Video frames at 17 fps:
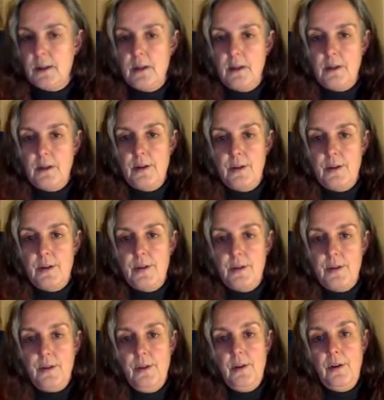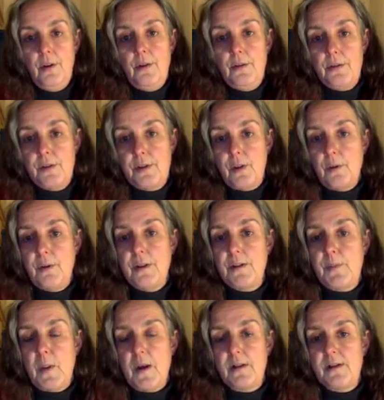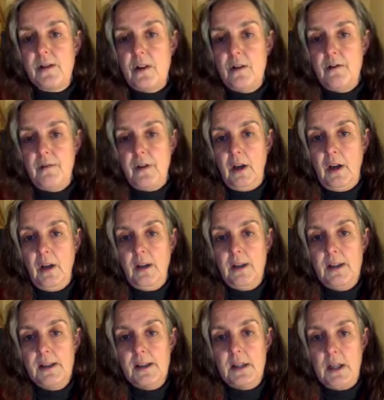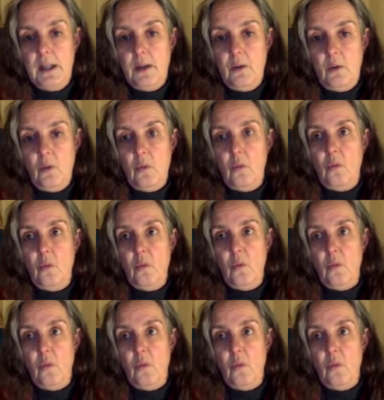the soul that's passed over is like would